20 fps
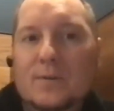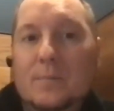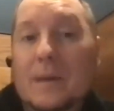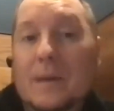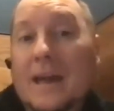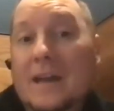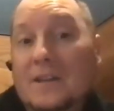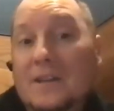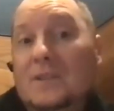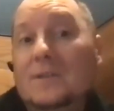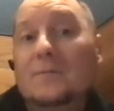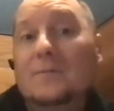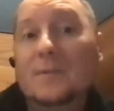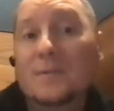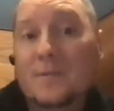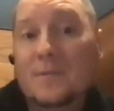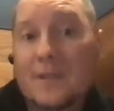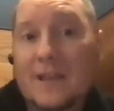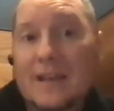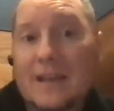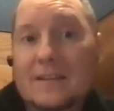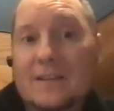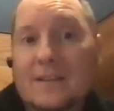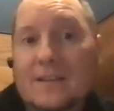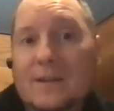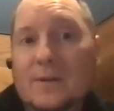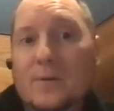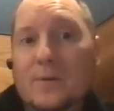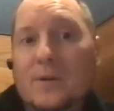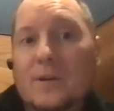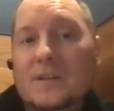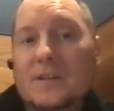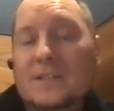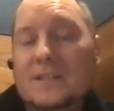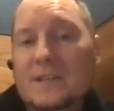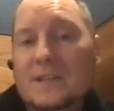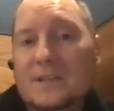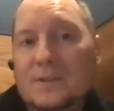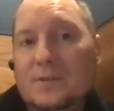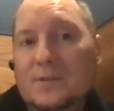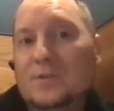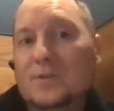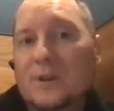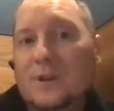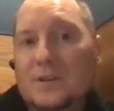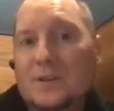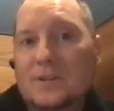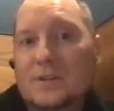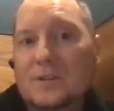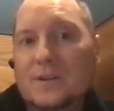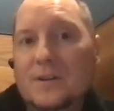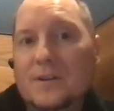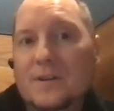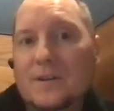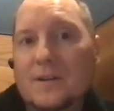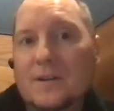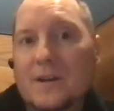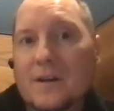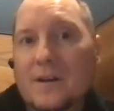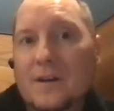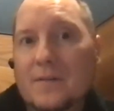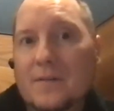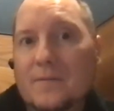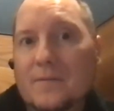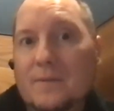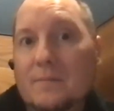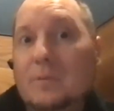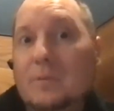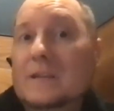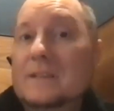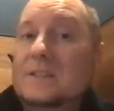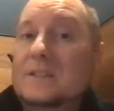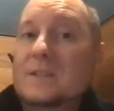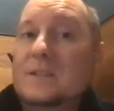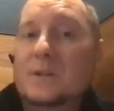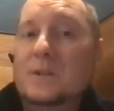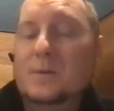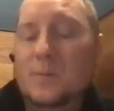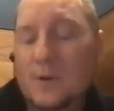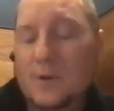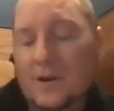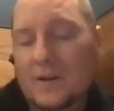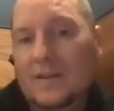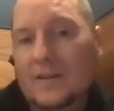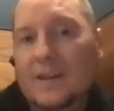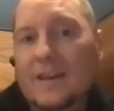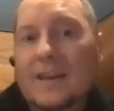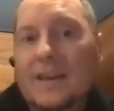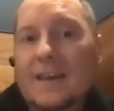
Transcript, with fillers: match and reflect the organizational structure of the place that you work.